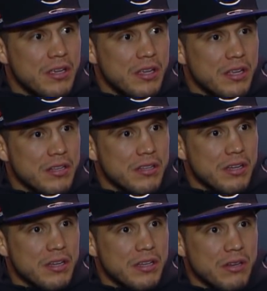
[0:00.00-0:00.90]
And,
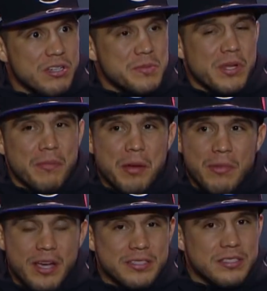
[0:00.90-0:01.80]
you know, he's been on my
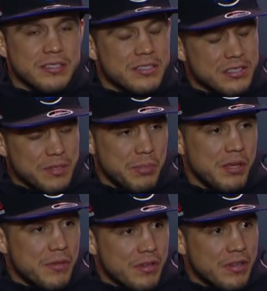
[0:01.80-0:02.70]
mind since he
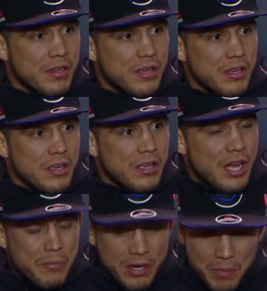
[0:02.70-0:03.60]
beat me.
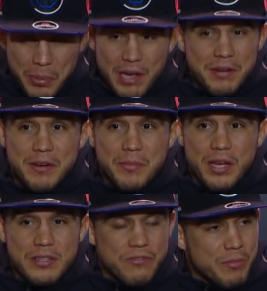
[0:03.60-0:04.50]
I'm a competitor,
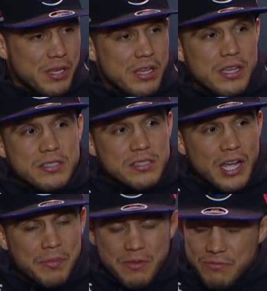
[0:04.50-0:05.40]
man. For me to get
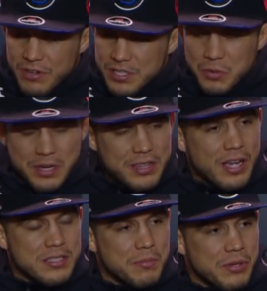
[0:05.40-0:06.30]
stopped in front of
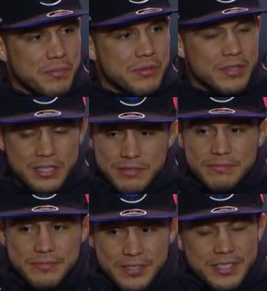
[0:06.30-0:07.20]
20,000 people, that
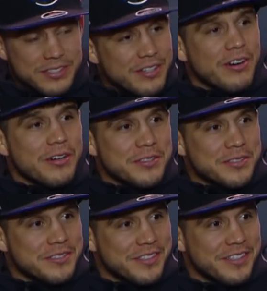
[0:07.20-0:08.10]
shit
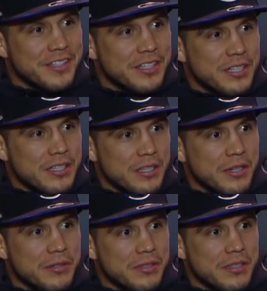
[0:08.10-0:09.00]
hurts, you
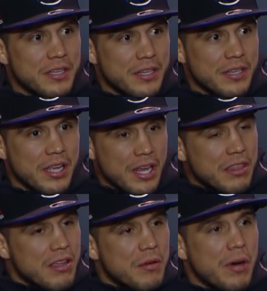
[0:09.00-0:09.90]
know? And I
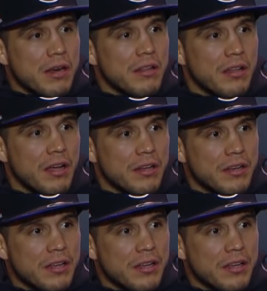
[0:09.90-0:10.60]
think about it a lot.